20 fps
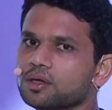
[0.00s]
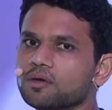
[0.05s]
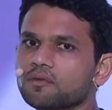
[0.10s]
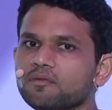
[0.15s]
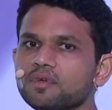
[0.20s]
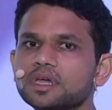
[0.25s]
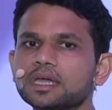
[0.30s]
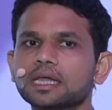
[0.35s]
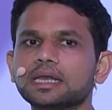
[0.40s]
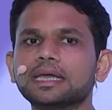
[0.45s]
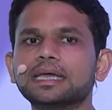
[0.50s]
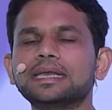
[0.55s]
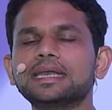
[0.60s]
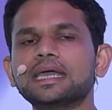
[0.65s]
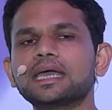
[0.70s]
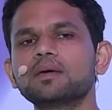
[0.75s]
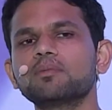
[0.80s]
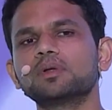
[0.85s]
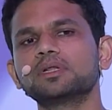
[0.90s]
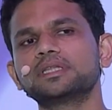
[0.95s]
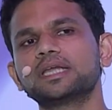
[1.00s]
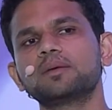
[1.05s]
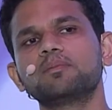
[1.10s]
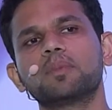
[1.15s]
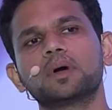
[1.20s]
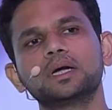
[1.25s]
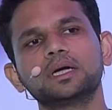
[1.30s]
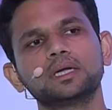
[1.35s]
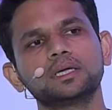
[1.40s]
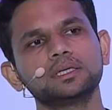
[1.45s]
we can enable that
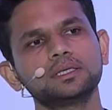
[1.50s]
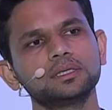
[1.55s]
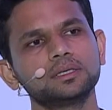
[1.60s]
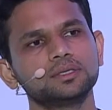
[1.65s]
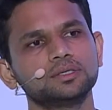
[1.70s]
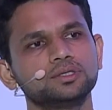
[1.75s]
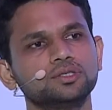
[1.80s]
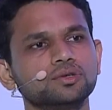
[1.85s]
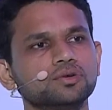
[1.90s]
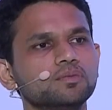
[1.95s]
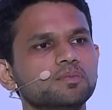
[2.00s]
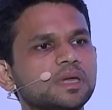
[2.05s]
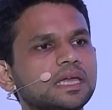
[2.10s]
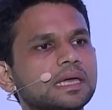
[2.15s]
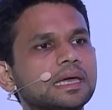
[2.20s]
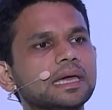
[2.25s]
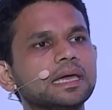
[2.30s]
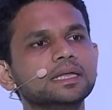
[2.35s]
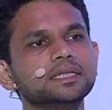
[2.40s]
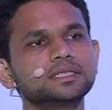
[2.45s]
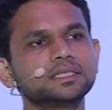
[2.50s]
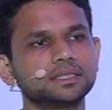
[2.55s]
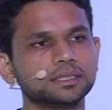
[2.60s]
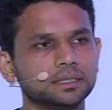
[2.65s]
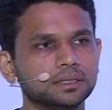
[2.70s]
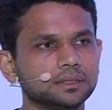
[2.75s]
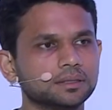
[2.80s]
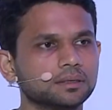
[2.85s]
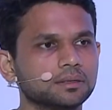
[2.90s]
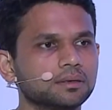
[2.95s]
bundle to be instant,